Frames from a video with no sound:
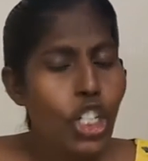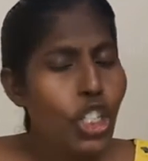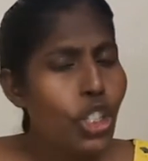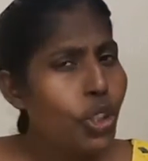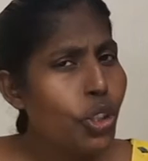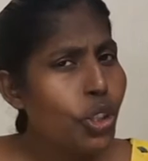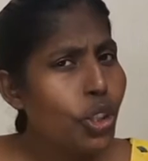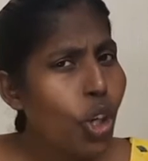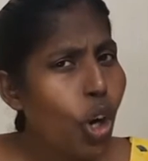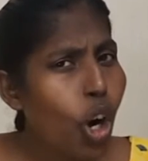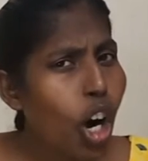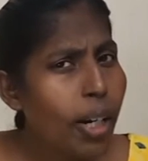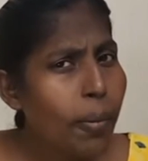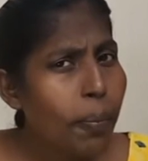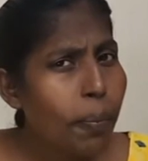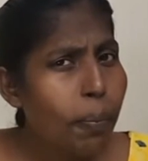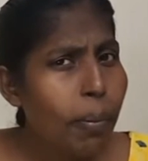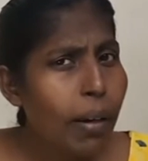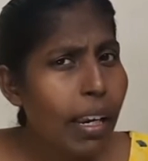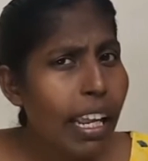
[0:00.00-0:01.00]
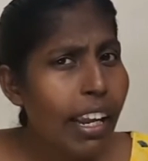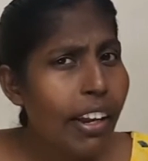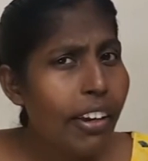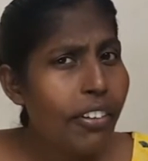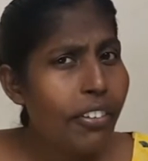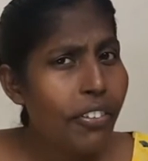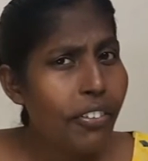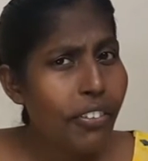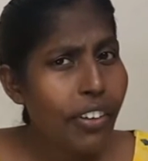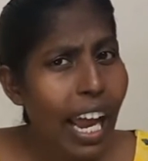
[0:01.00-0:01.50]
do not
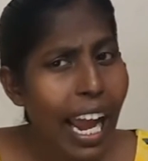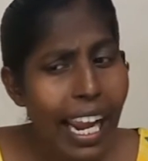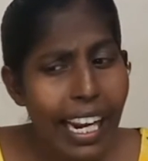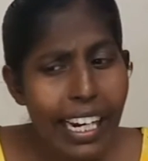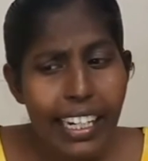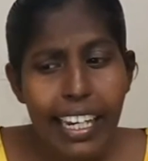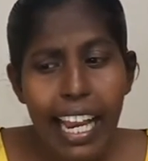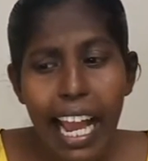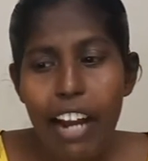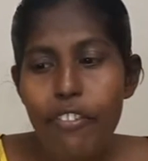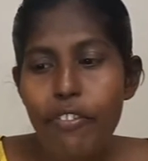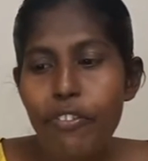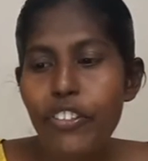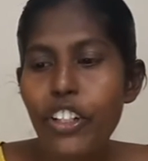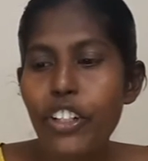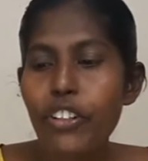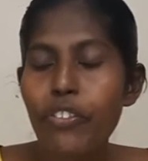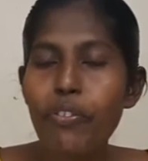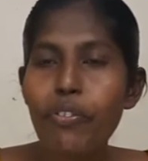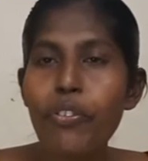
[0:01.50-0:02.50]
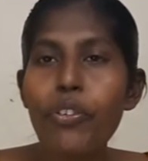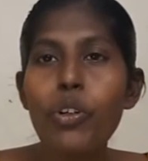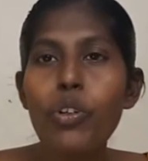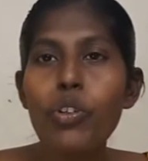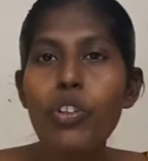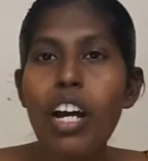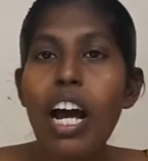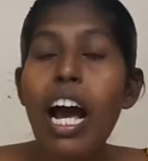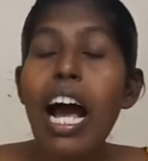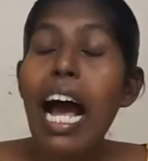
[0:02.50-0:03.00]
play right after
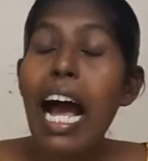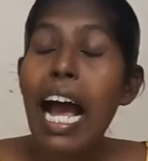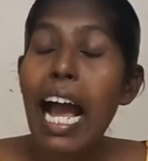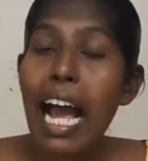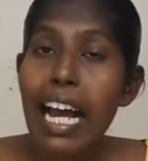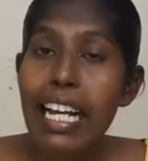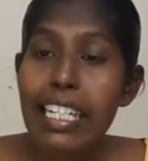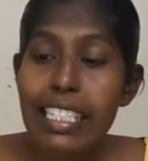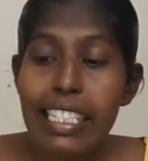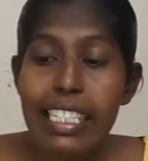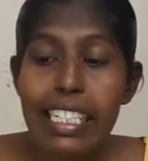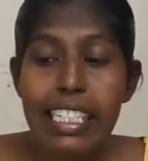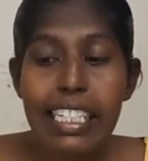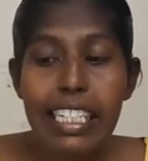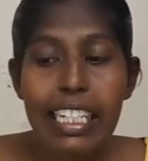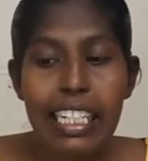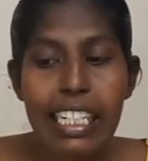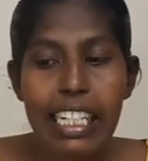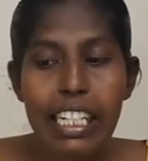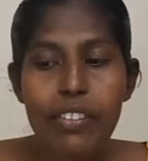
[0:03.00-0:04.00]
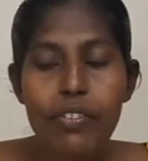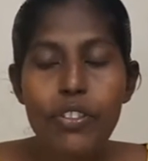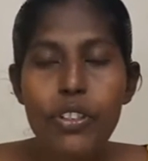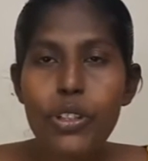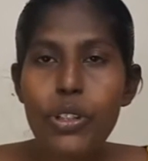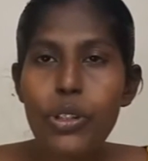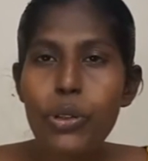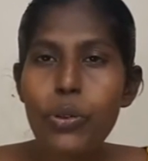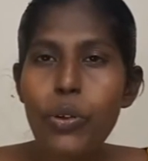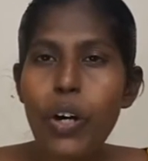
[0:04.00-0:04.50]
food as it gives
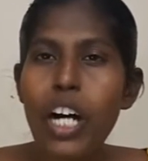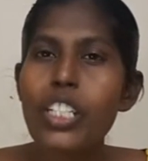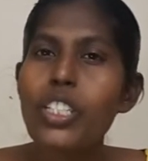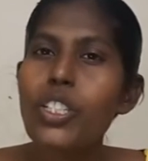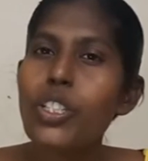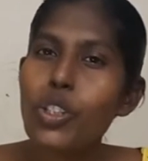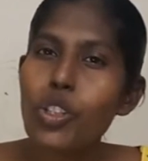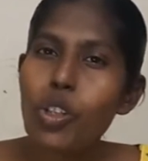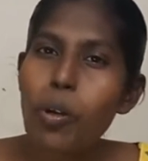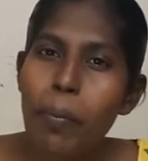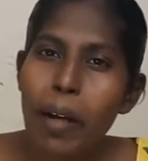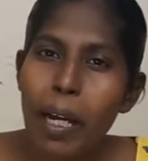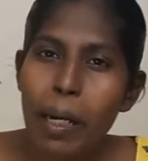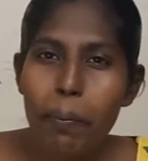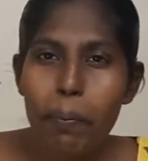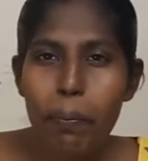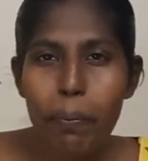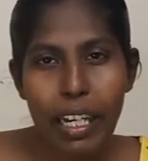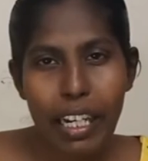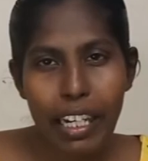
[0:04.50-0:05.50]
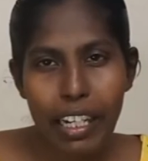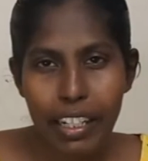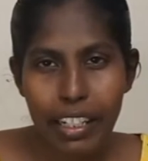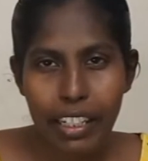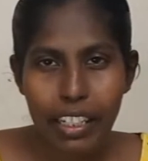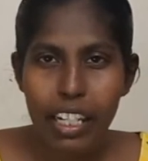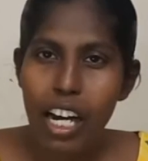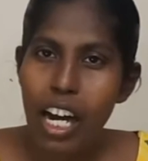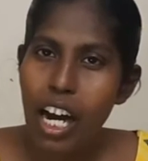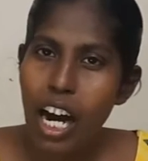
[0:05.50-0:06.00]
you a stomach pain.